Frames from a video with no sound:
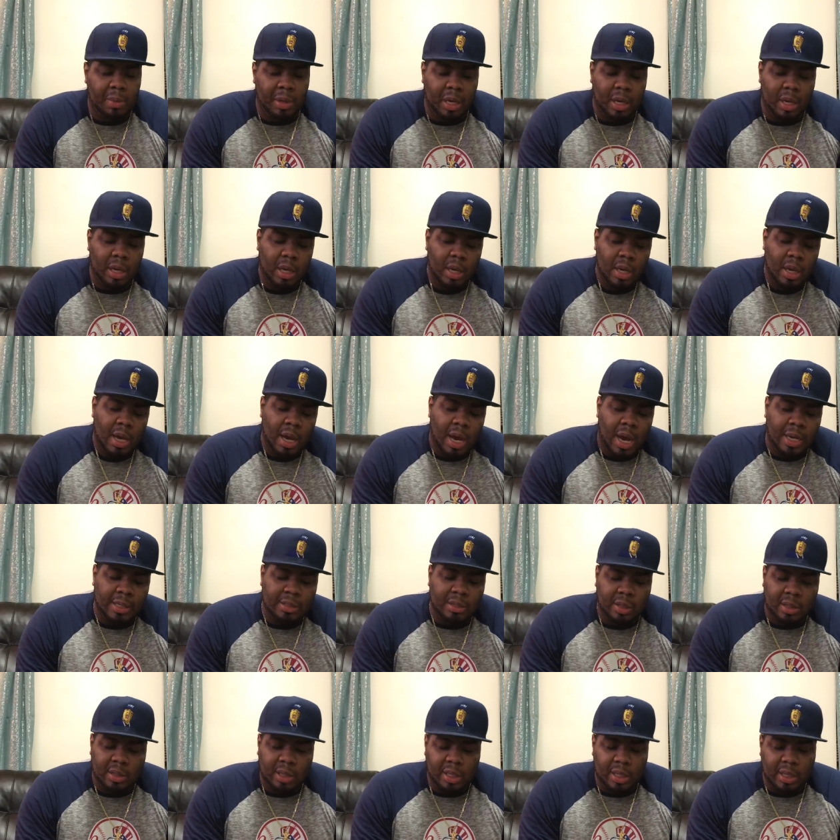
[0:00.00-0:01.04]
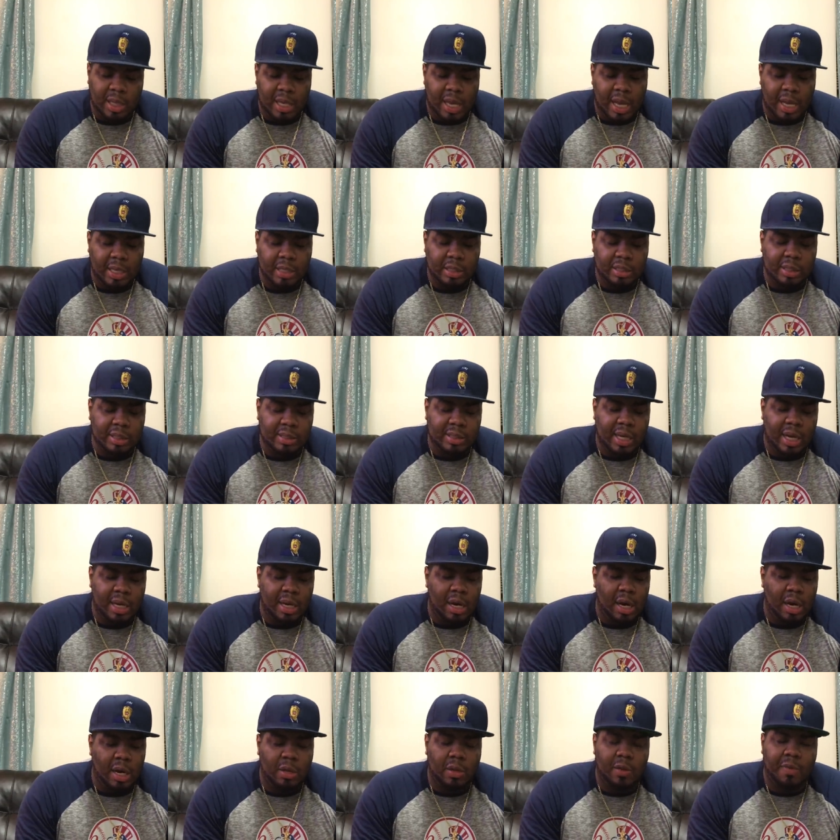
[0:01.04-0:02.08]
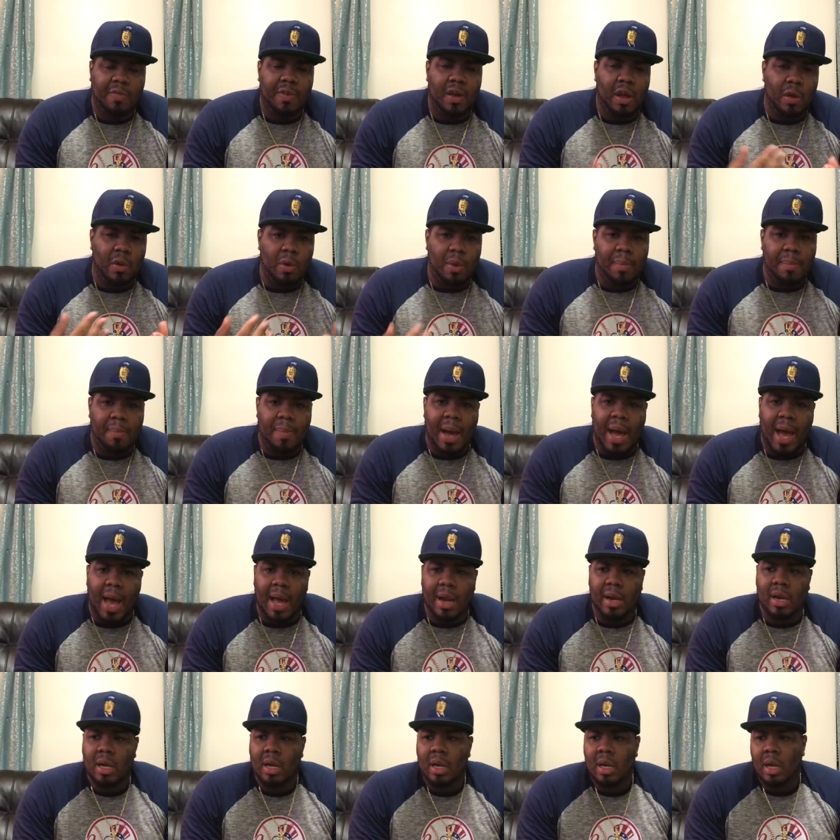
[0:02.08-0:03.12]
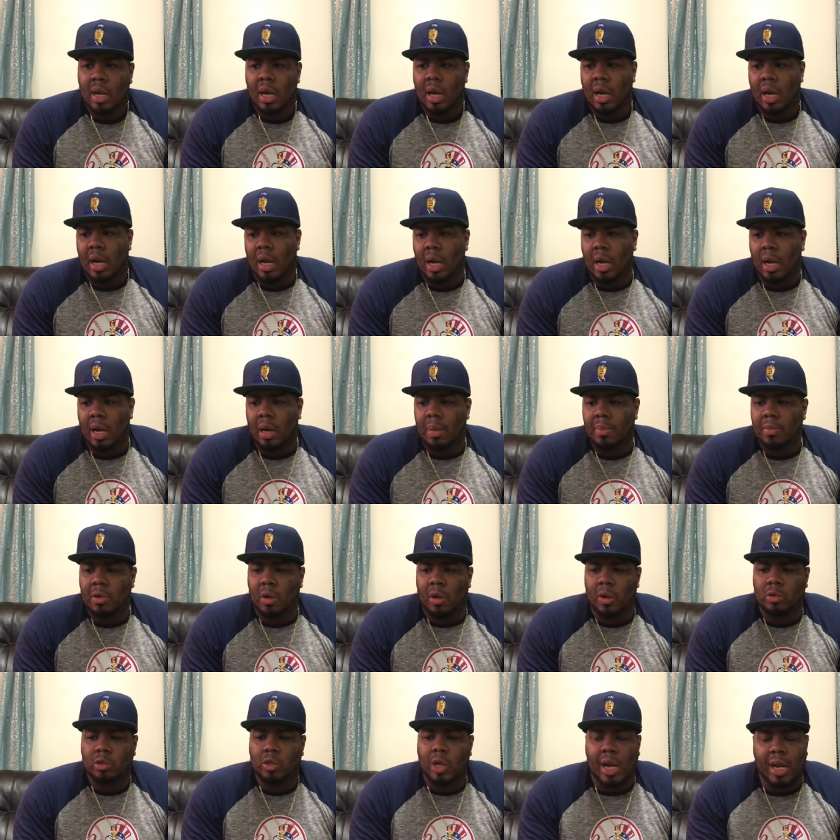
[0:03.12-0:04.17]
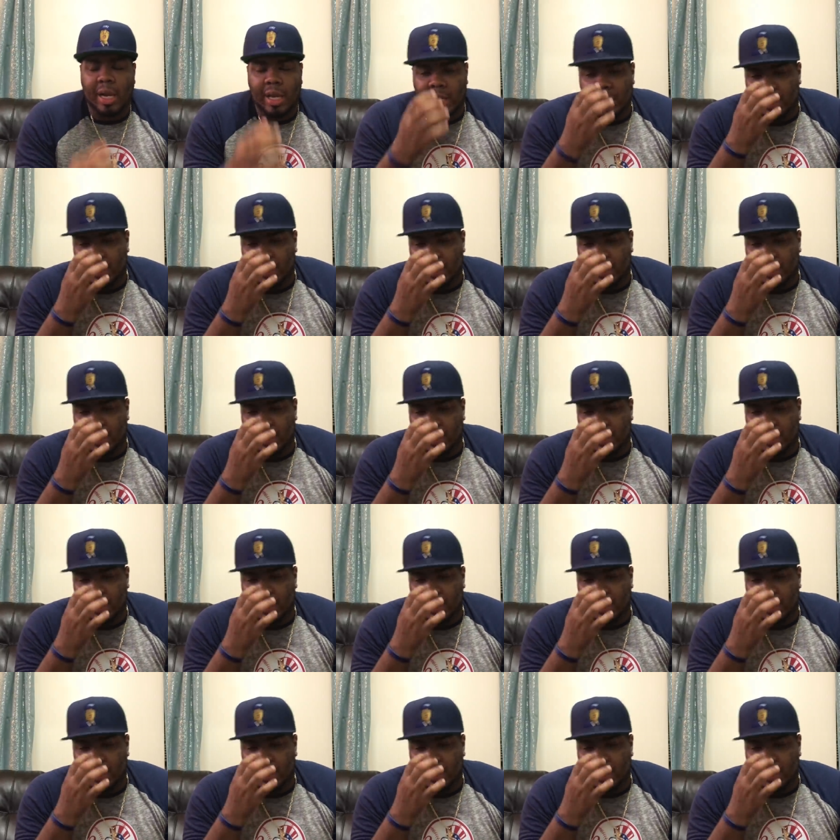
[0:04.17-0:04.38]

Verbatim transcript: I mean, I still think the Yankees should sign another veteran bat. Um, you know, try to